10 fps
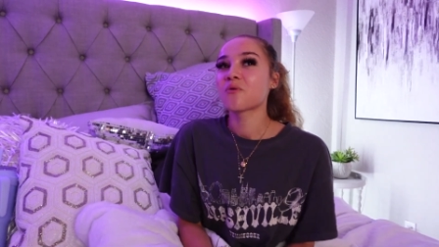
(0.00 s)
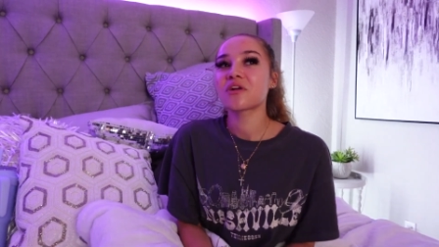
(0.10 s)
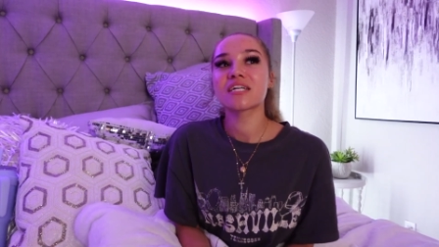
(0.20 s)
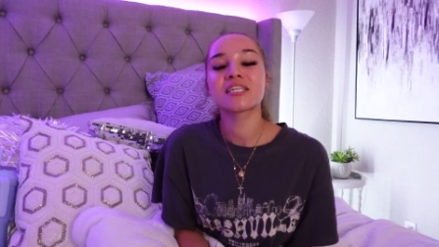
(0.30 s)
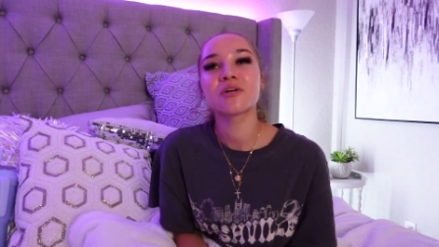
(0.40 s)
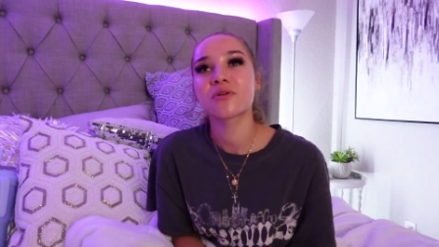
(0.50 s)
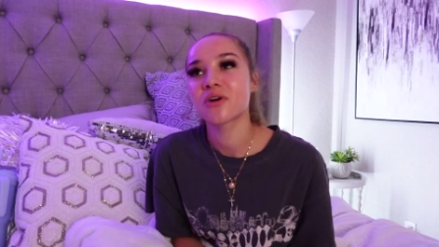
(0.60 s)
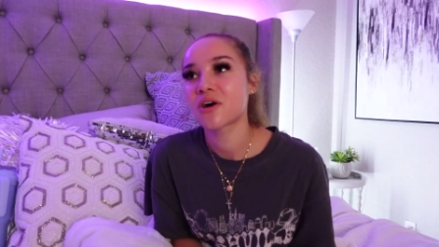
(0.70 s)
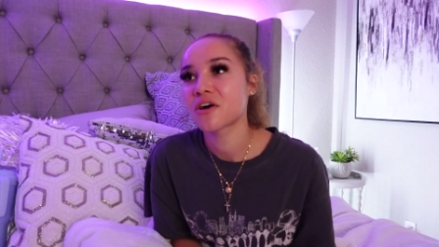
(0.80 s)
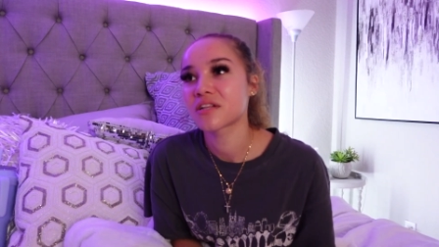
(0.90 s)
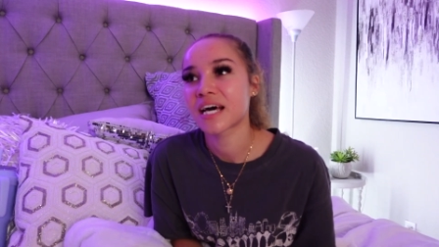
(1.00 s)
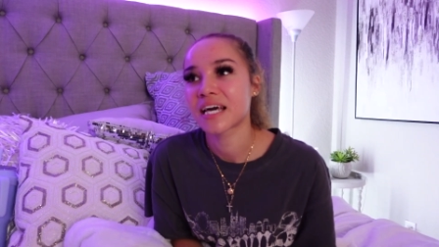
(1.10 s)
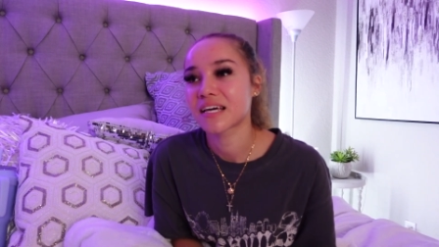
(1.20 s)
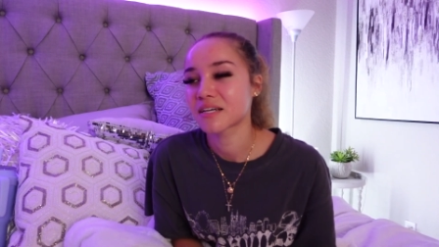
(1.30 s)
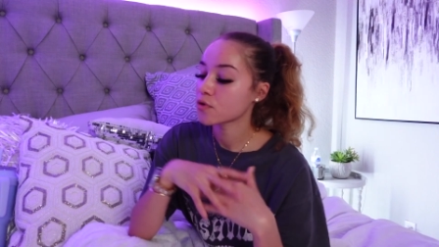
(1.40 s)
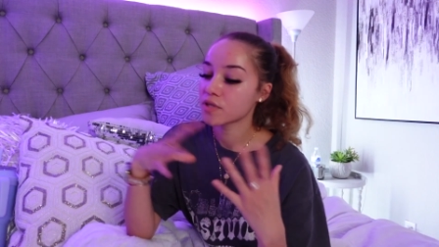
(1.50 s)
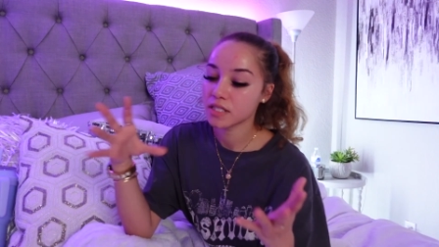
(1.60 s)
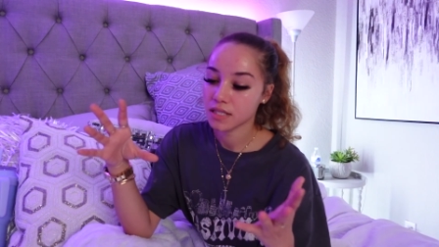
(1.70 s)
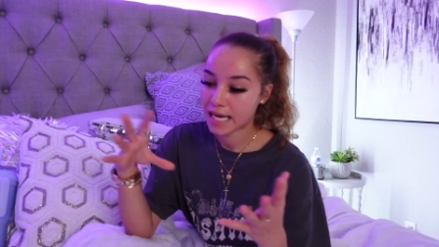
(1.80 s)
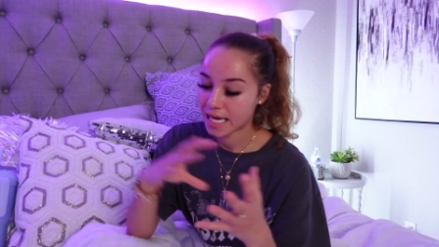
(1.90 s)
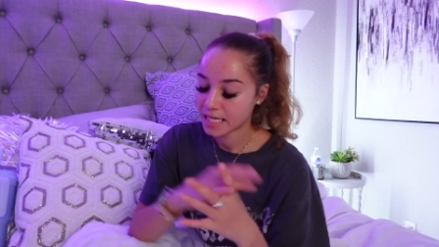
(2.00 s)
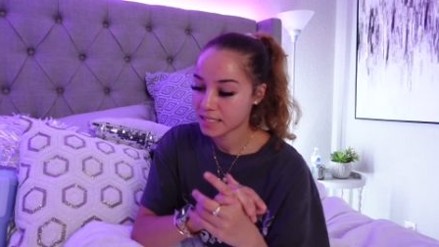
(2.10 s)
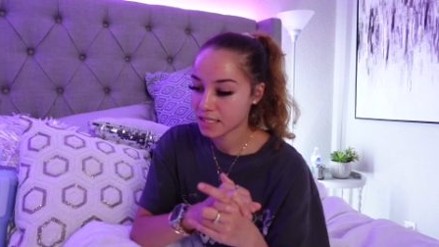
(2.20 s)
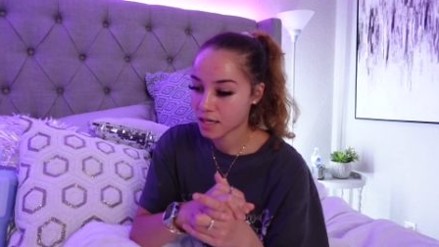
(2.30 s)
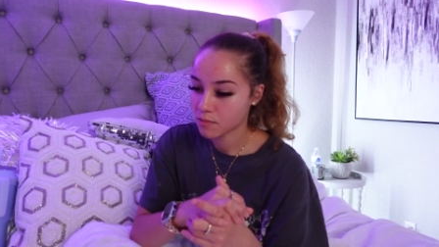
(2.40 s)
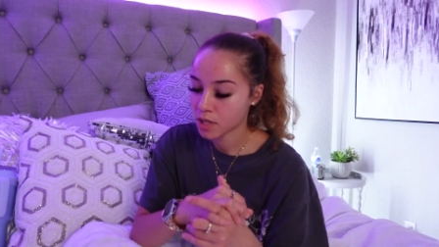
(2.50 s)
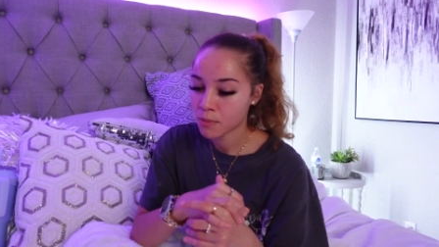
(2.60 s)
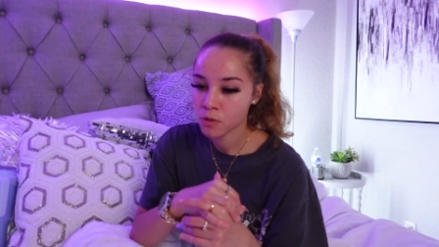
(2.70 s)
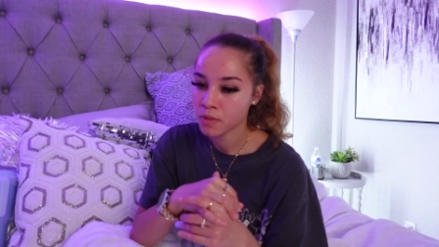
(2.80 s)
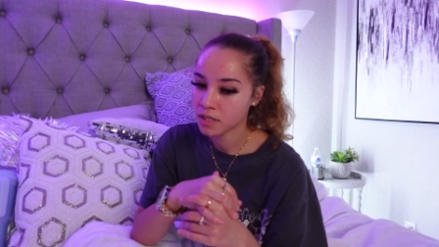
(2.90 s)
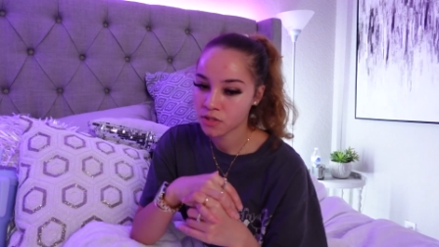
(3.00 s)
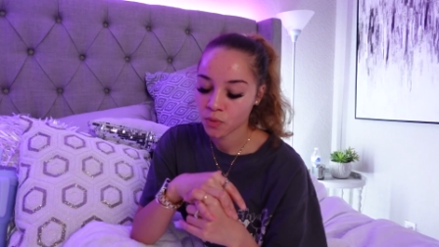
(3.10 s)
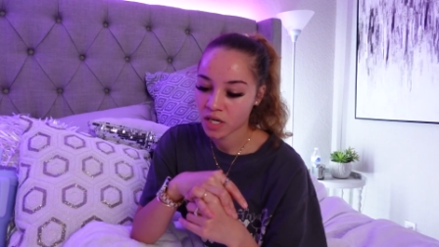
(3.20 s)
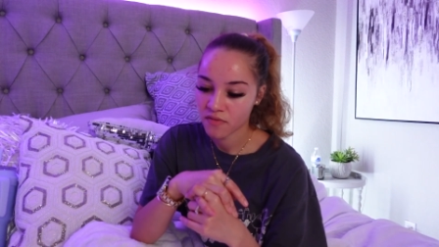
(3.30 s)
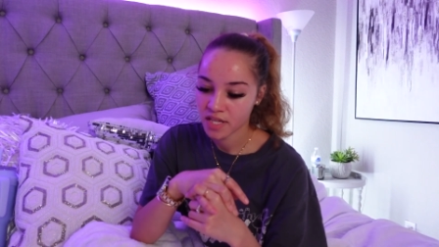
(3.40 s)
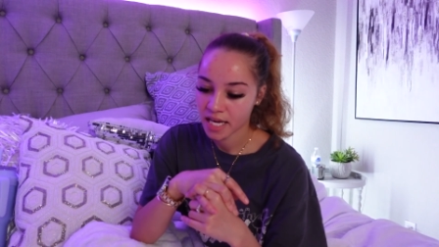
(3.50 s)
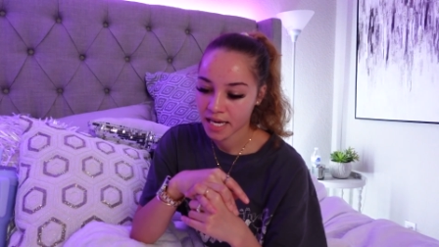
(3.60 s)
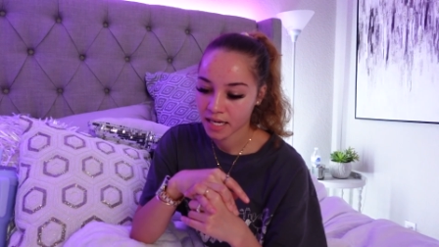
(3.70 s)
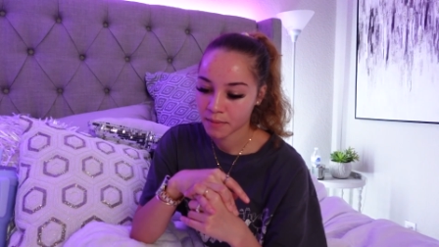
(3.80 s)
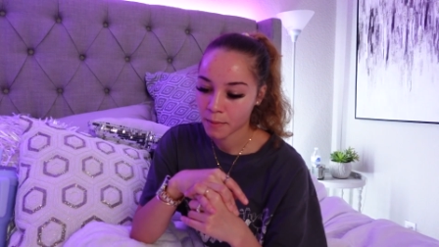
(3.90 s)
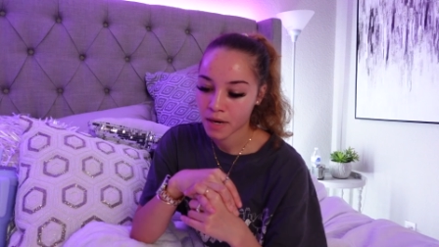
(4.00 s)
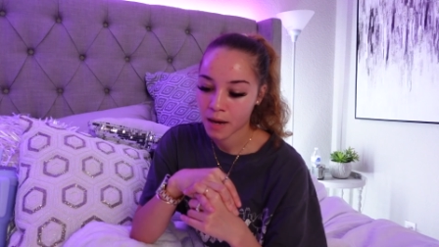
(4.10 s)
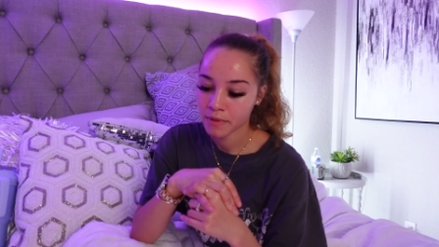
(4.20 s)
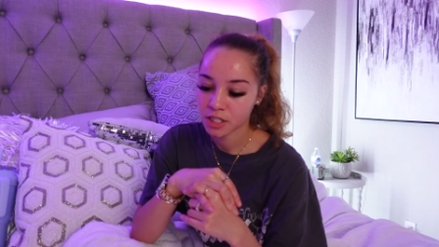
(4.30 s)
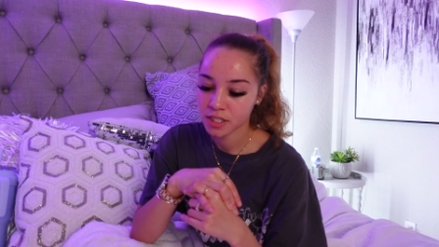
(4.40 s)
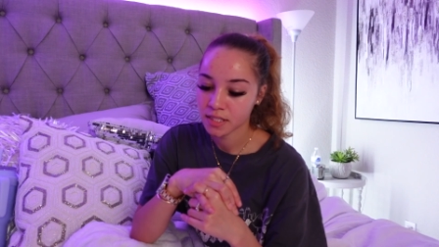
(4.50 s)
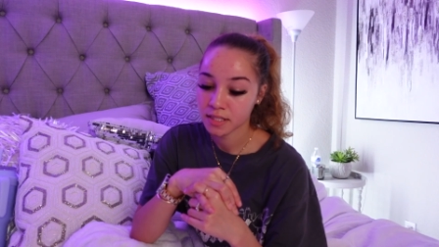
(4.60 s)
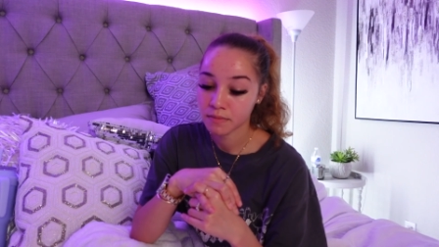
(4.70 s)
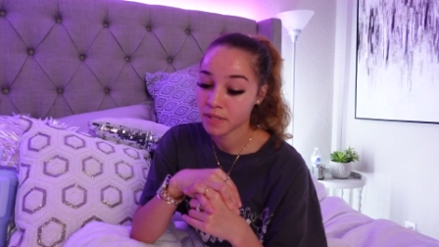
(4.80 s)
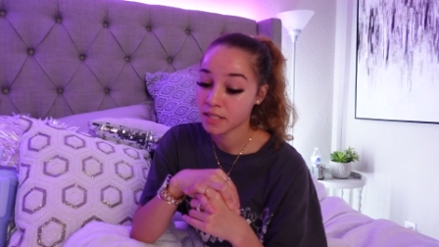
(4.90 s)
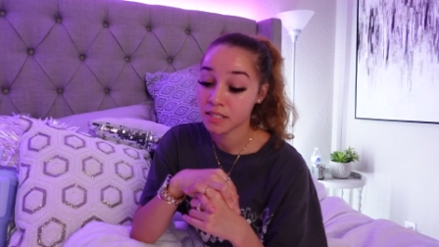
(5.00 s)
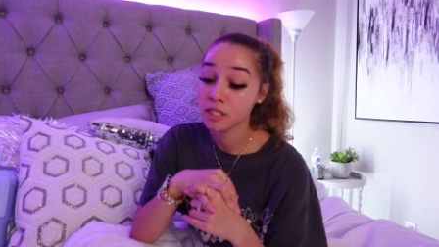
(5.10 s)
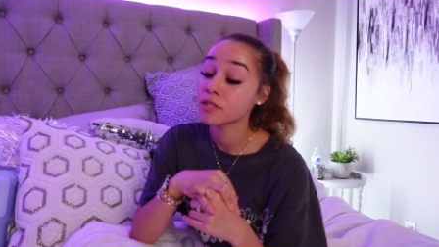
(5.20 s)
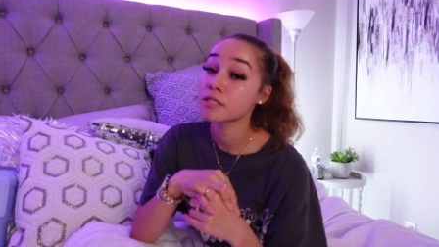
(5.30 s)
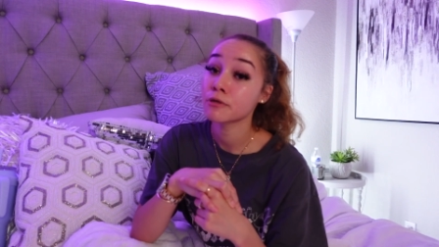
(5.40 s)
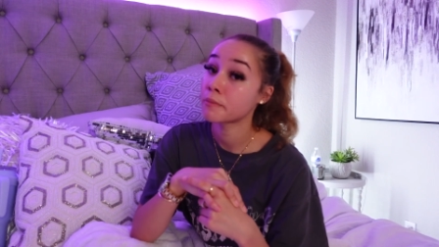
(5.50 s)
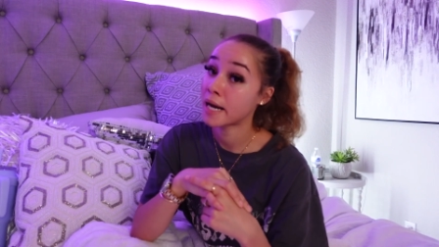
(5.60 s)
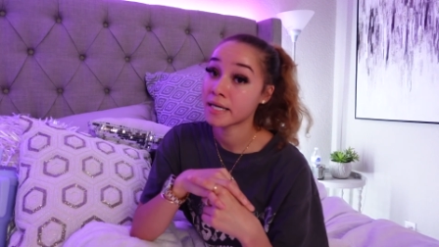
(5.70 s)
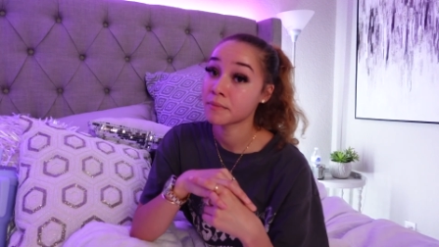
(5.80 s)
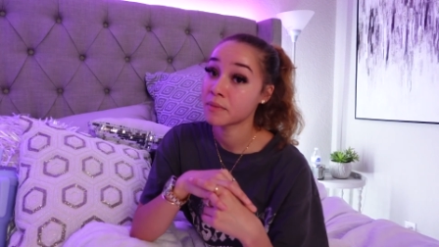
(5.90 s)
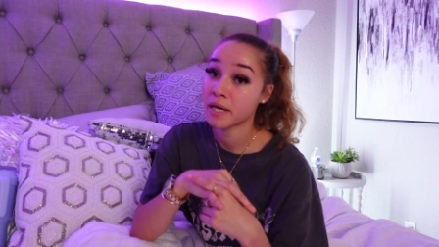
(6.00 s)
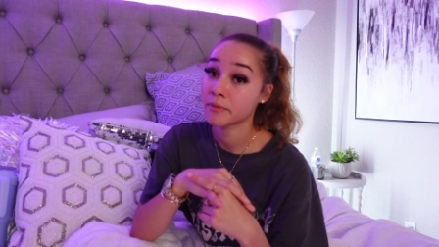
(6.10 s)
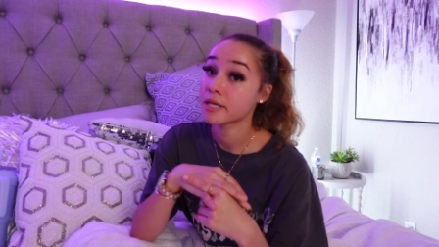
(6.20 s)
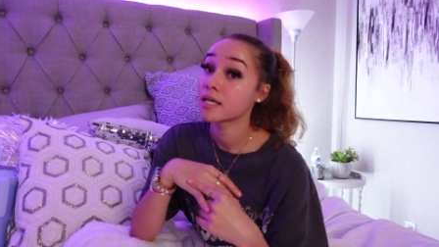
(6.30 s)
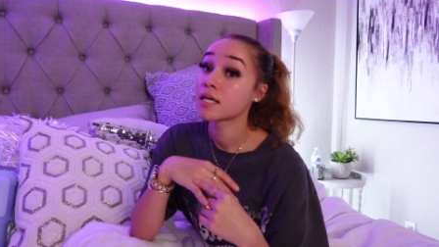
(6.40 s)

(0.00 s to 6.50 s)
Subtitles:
when I tell y'all, like, through these last couple months or whatever the heck, my mom has just been seriously reminding me, baby,